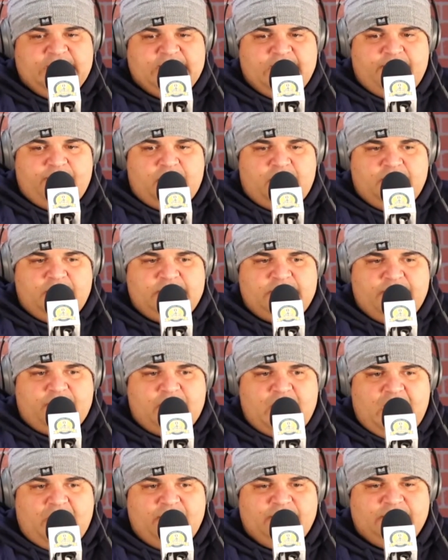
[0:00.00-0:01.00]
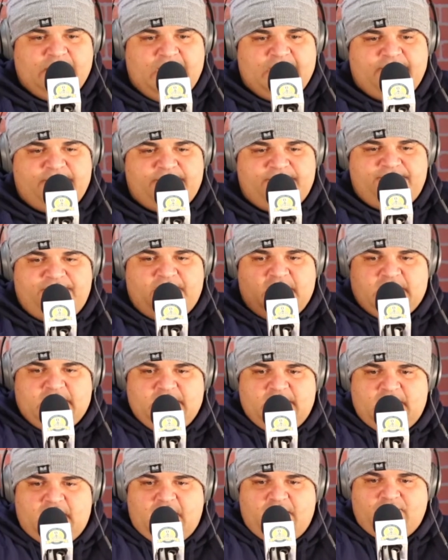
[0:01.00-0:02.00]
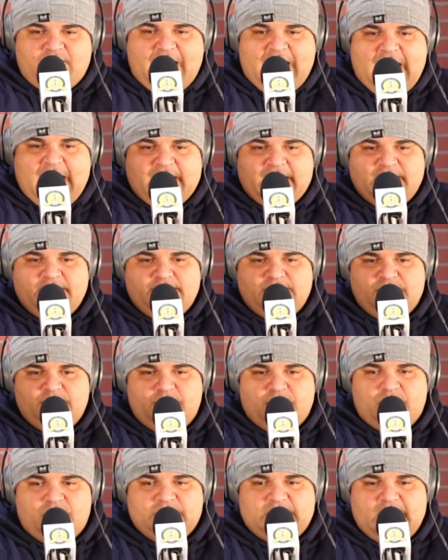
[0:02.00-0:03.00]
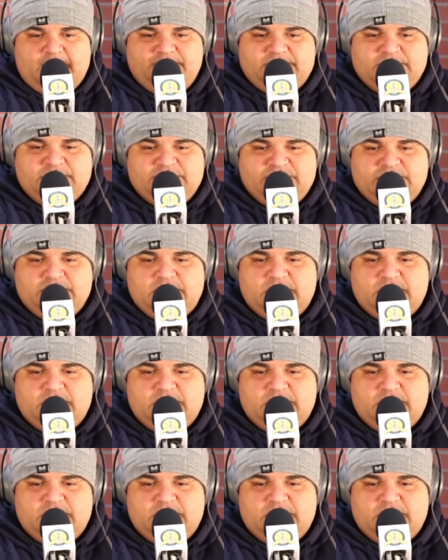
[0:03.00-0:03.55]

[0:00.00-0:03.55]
They were out in like fucking Iraq and doing all types of.